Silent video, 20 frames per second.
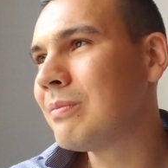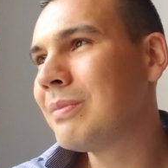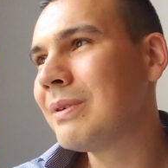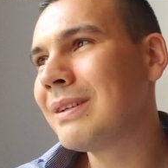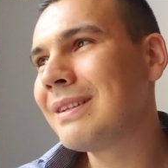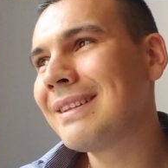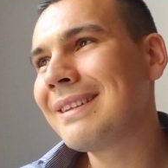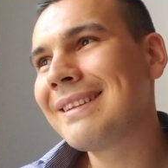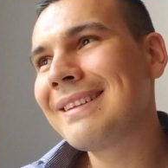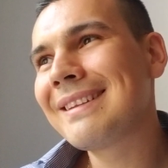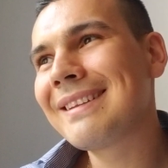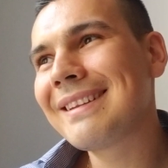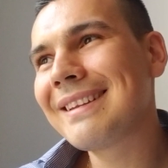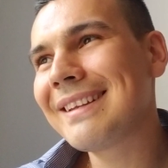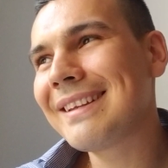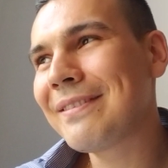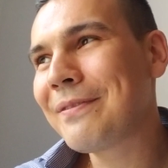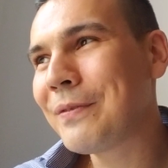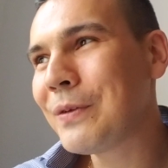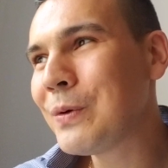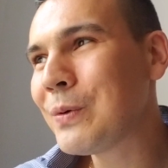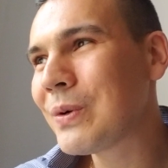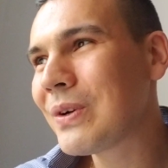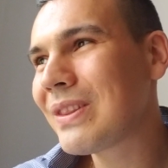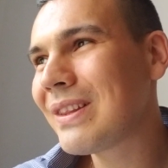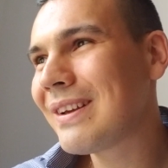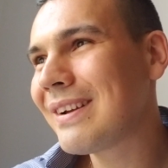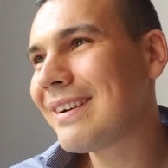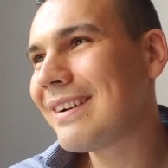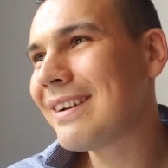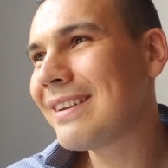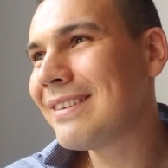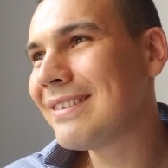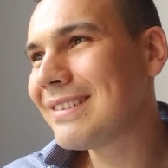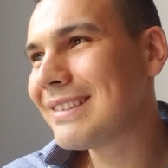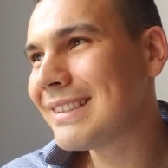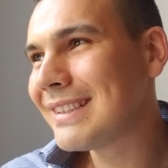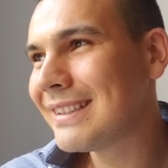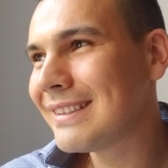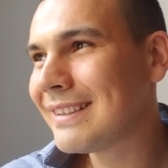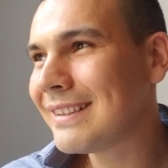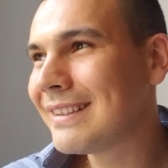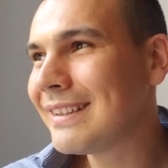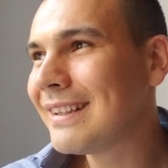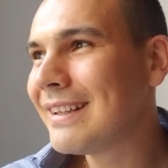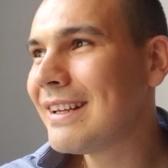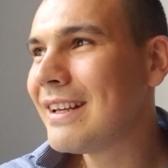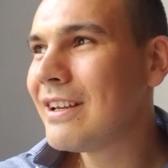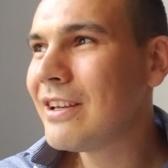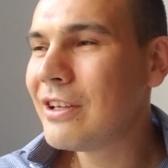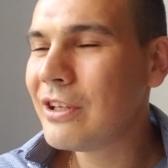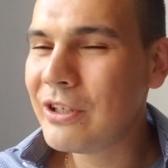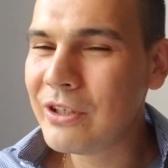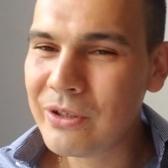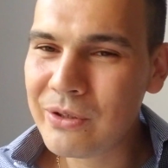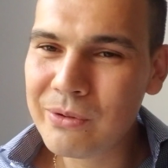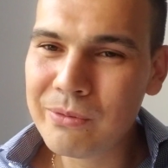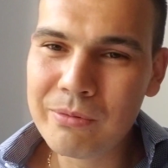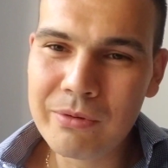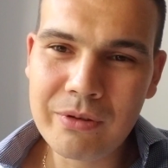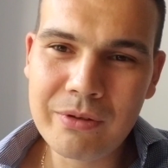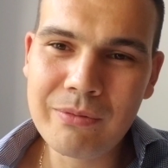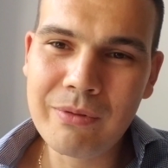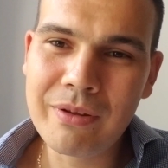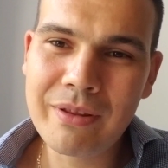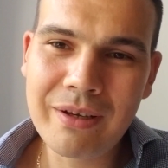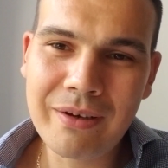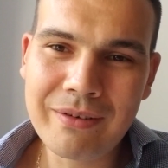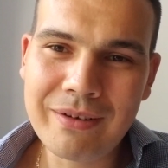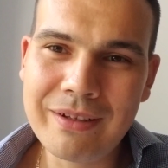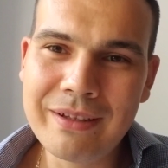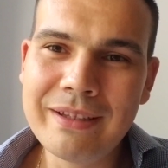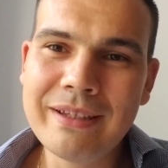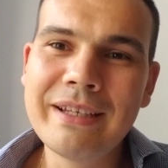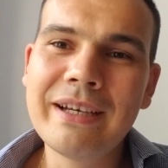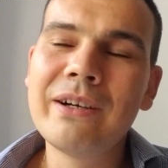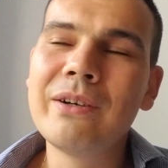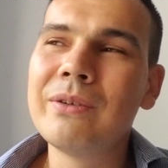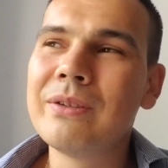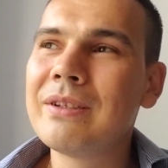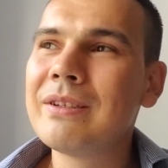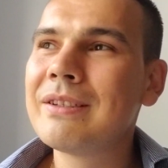But if you were there and you've seen it, you would without a doubt